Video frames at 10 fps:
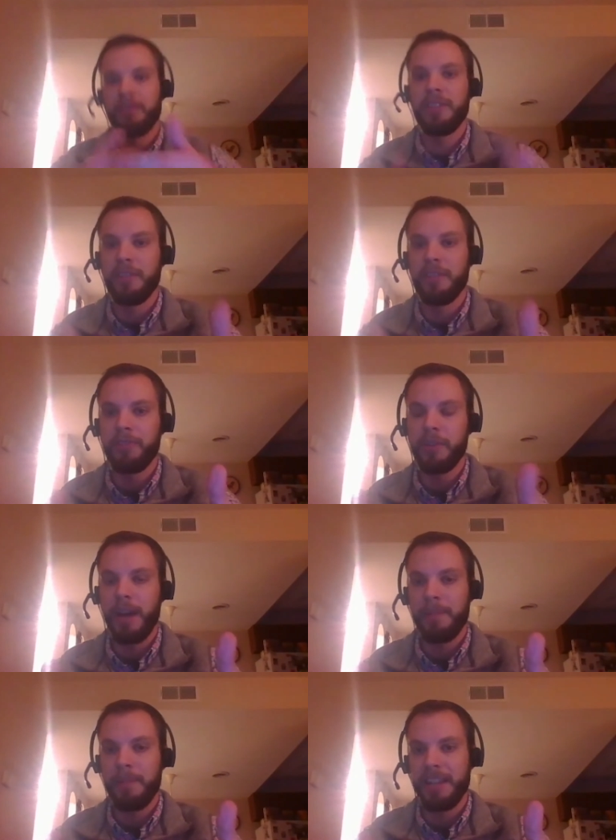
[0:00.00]
you know food
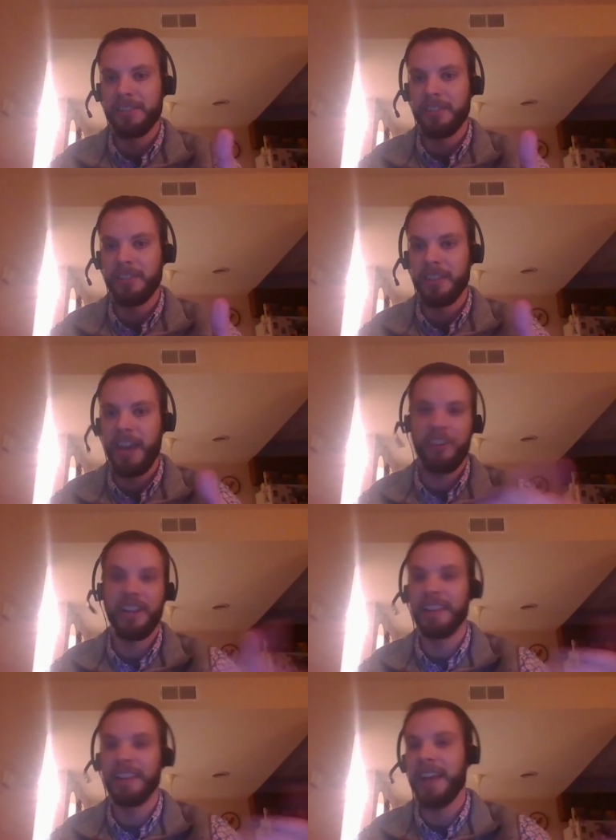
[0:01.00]
companies care a lot
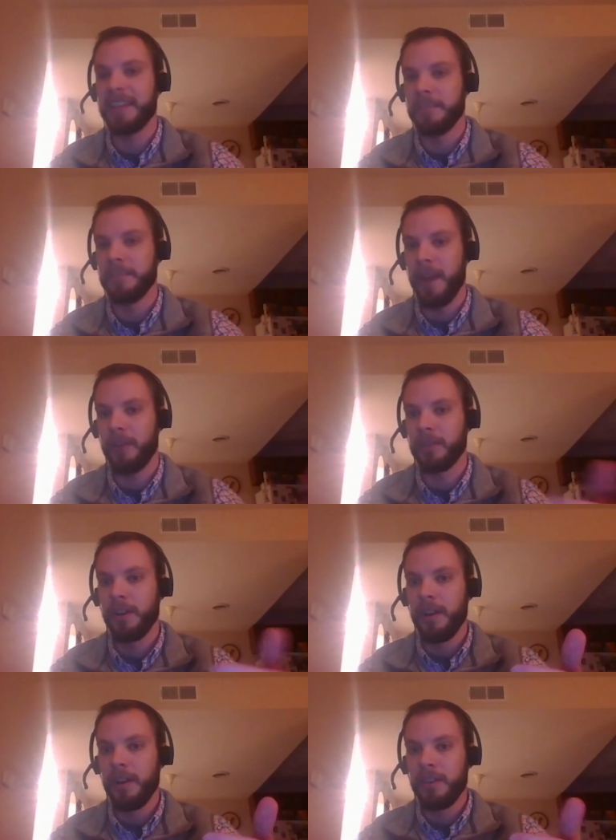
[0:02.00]
less about
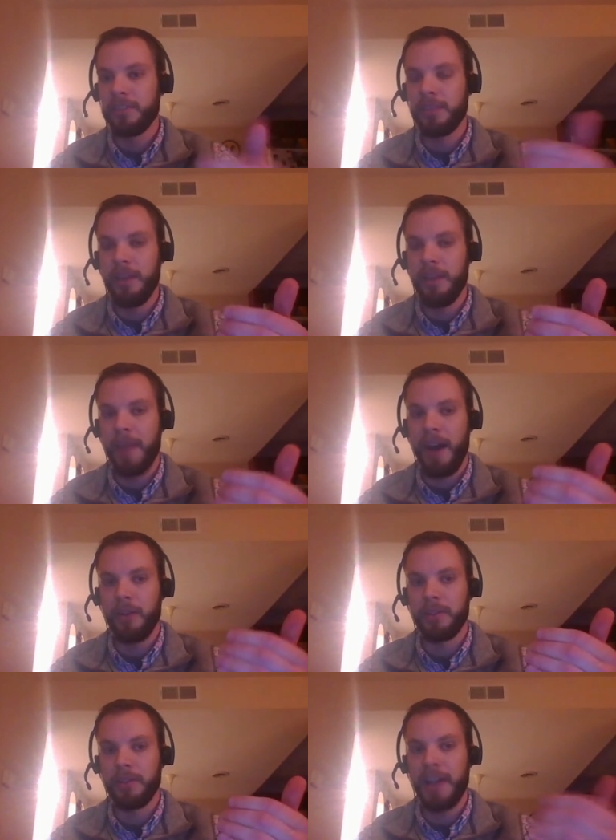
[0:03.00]
about
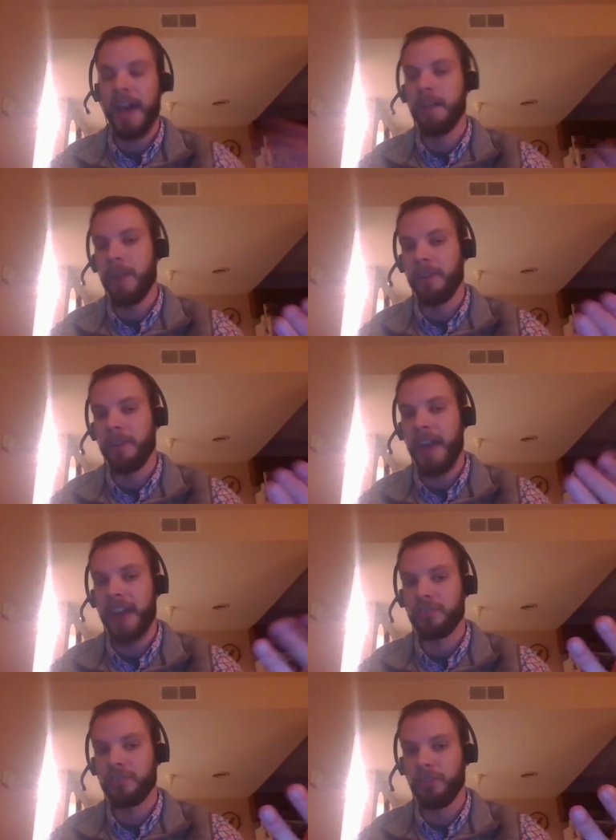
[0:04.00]
about
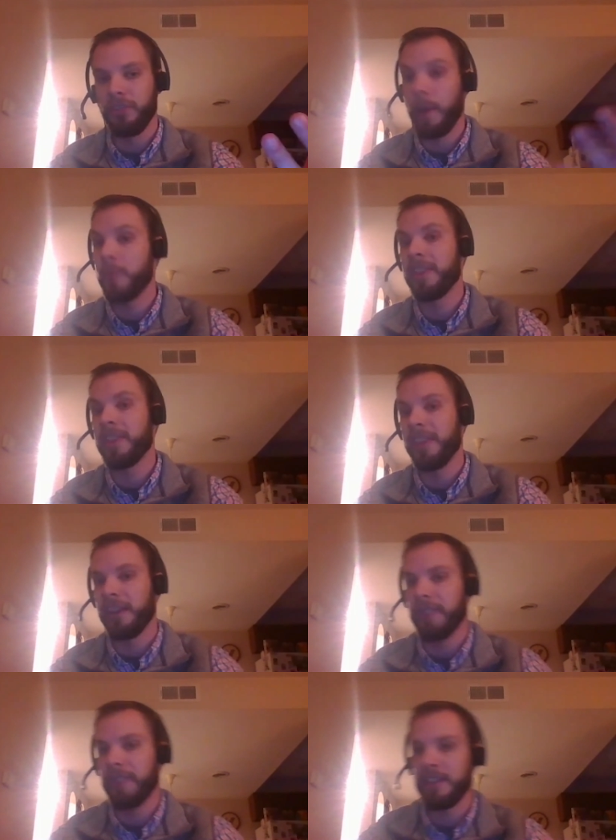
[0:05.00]
natural the way we think of
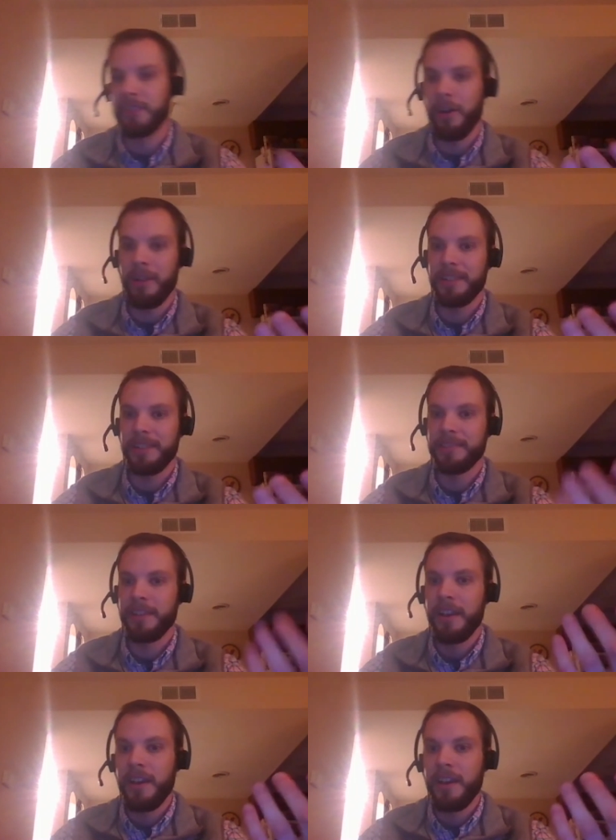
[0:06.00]
it. So it's
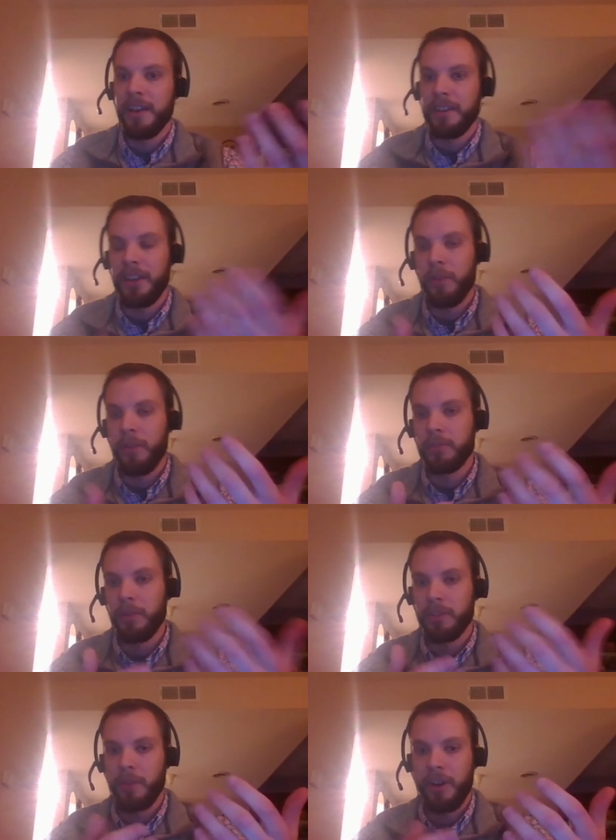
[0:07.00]
you know so
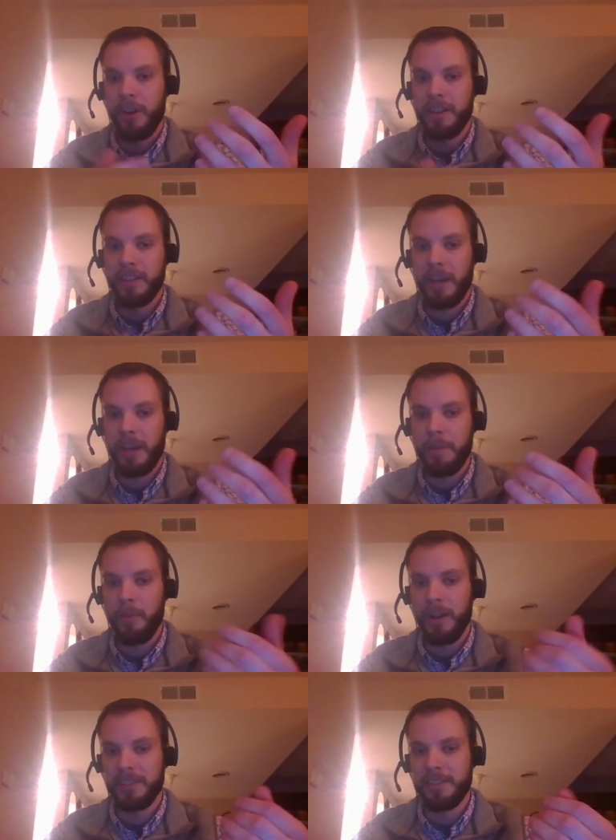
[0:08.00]
as whereas a company
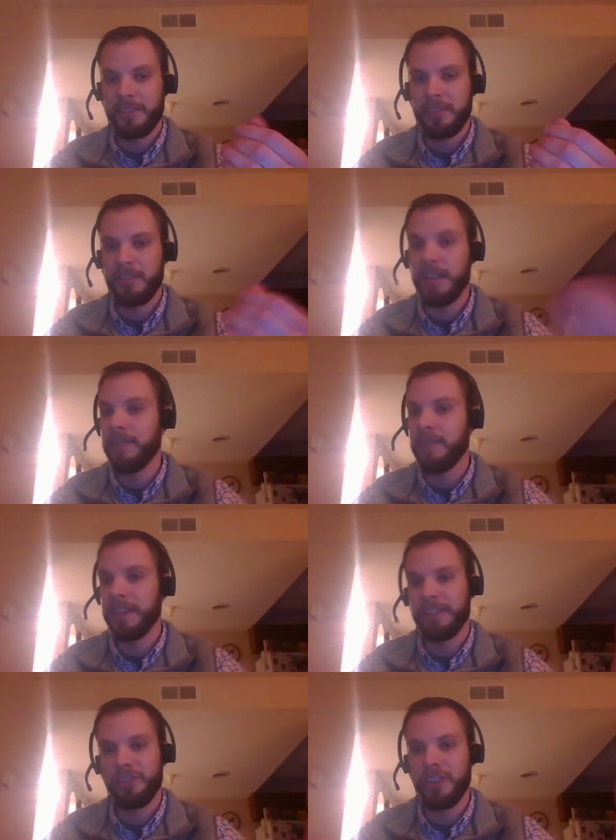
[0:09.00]
wants stevia
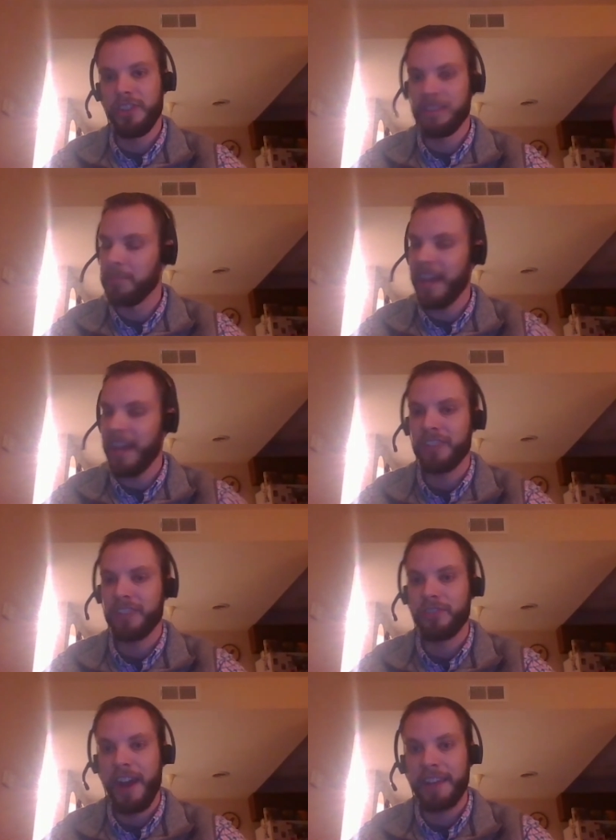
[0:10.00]
that's just a plant
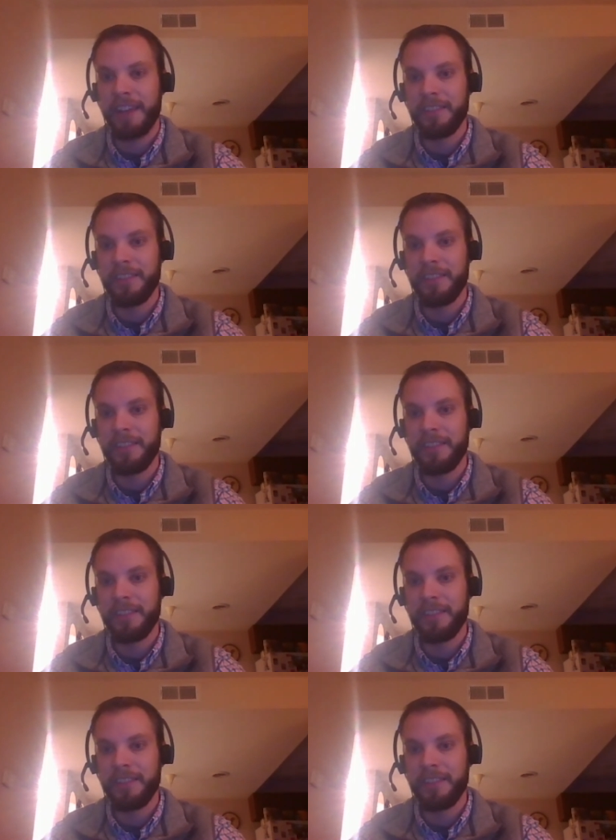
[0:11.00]
extract